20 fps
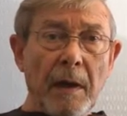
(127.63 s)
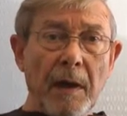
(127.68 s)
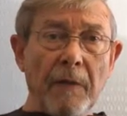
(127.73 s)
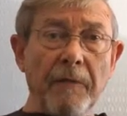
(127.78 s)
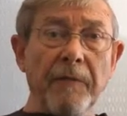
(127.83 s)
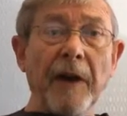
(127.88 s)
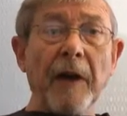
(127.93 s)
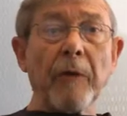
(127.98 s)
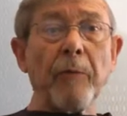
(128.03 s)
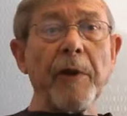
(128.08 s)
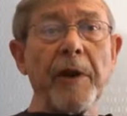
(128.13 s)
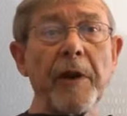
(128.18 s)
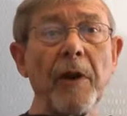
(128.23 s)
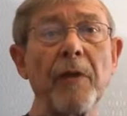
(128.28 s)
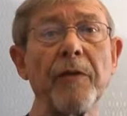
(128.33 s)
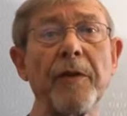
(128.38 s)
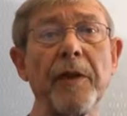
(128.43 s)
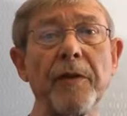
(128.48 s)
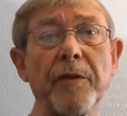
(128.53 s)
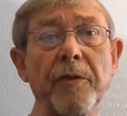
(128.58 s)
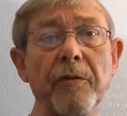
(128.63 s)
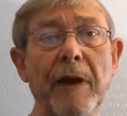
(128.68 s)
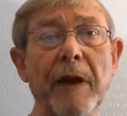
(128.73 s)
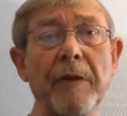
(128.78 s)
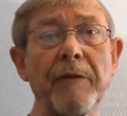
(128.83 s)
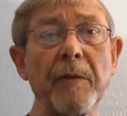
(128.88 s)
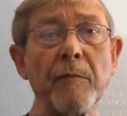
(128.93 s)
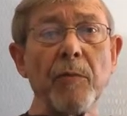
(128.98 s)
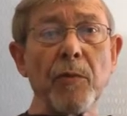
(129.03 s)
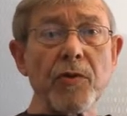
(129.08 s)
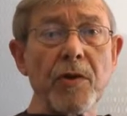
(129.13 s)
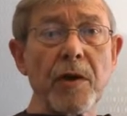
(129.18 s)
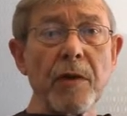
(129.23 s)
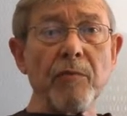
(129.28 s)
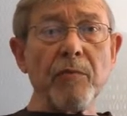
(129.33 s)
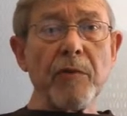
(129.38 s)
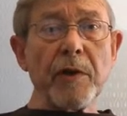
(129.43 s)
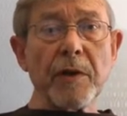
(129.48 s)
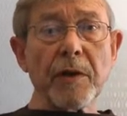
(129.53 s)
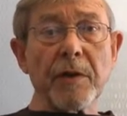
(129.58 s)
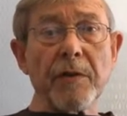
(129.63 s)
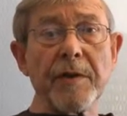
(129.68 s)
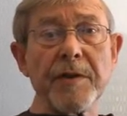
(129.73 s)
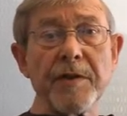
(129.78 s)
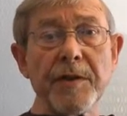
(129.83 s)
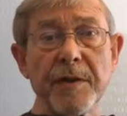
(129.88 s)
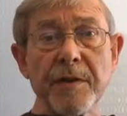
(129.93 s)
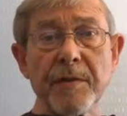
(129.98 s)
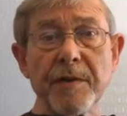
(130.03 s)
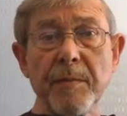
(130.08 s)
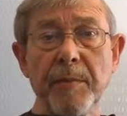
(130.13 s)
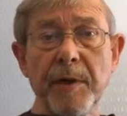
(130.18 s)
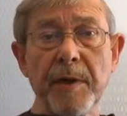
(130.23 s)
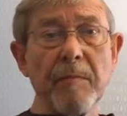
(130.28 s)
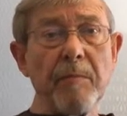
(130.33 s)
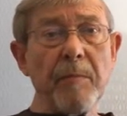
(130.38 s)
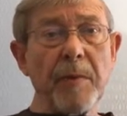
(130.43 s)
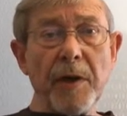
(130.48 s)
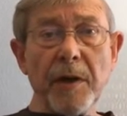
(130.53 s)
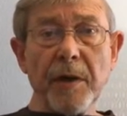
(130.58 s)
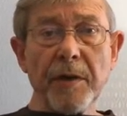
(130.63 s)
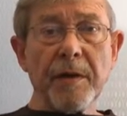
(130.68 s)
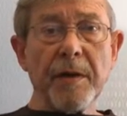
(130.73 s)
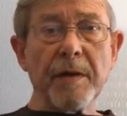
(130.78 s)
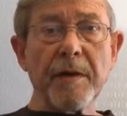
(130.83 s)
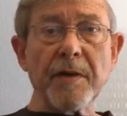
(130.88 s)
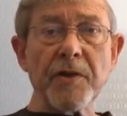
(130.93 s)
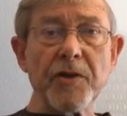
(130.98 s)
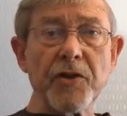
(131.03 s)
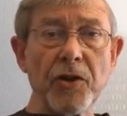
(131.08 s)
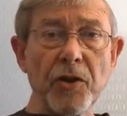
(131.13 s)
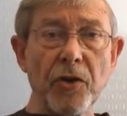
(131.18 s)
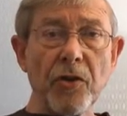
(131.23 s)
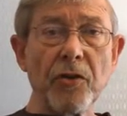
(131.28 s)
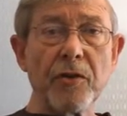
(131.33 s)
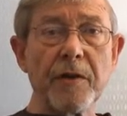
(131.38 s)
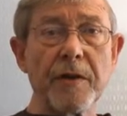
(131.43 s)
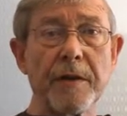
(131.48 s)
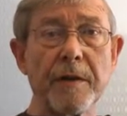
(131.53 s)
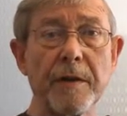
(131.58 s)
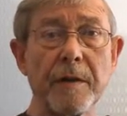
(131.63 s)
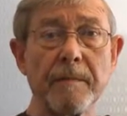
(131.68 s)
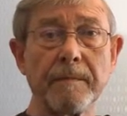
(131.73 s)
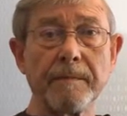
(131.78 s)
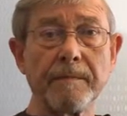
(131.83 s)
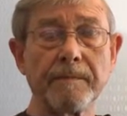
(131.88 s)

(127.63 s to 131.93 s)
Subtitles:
In fact, we know that throughout the Muslim world, Christians have been murdered and slaughtered.